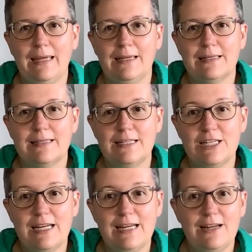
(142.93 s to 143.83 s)

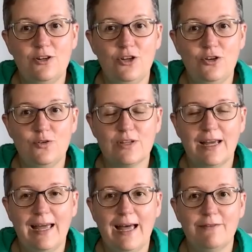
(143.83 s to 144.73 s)
Stitchy news, I
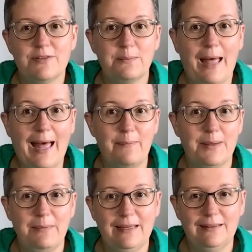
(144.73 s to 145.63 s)
have some happy
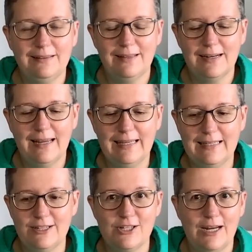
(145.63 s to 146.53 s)
mail that I
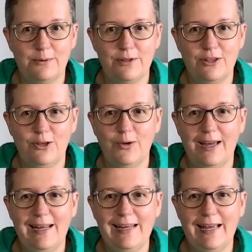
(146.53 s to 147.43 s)
can share with you.
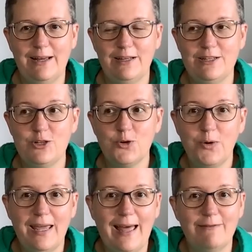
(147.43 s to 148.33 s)
I enjoy
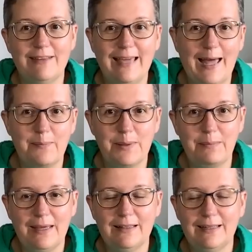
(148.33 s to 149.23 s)
having happy mail.